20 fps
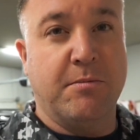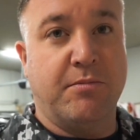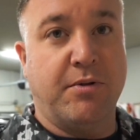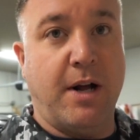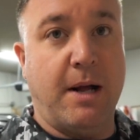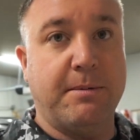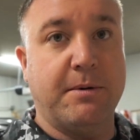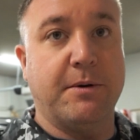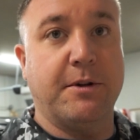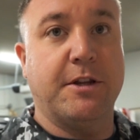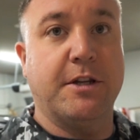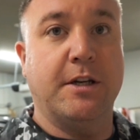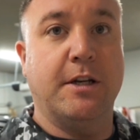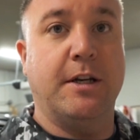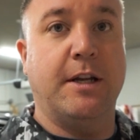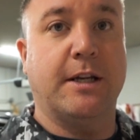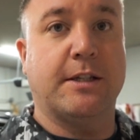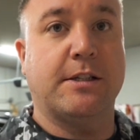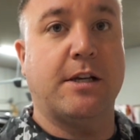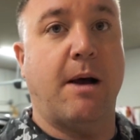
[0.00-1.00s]
probably within the
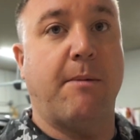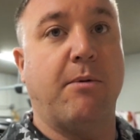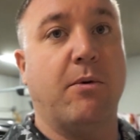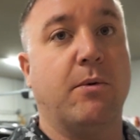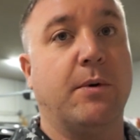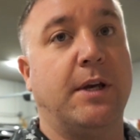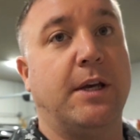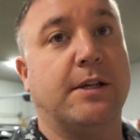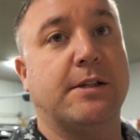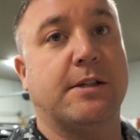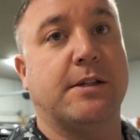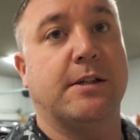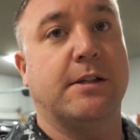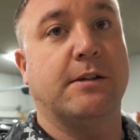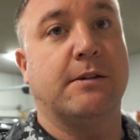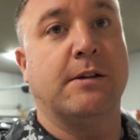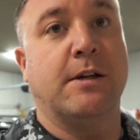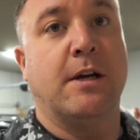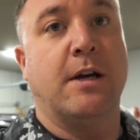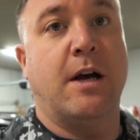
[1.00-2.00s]
next couple weeks,
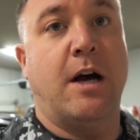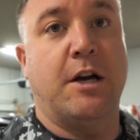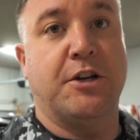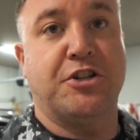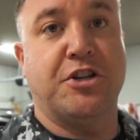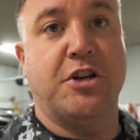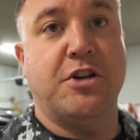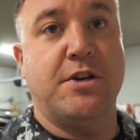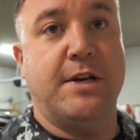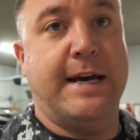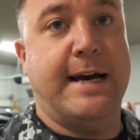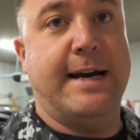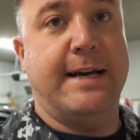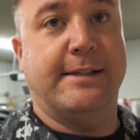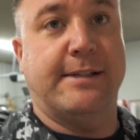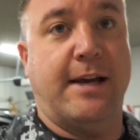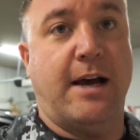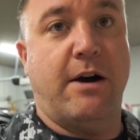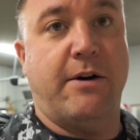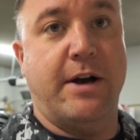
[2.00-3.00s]
and I'll show you
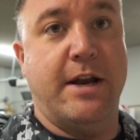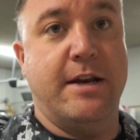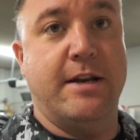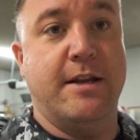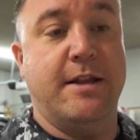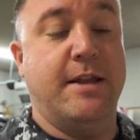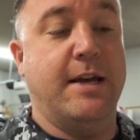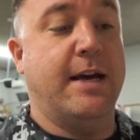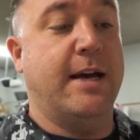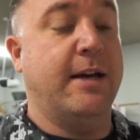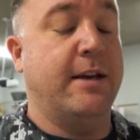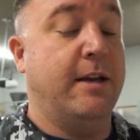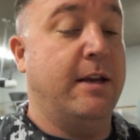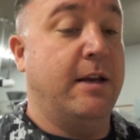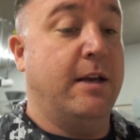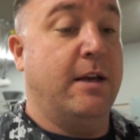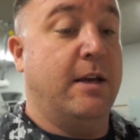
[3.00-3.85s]
guys how I did that.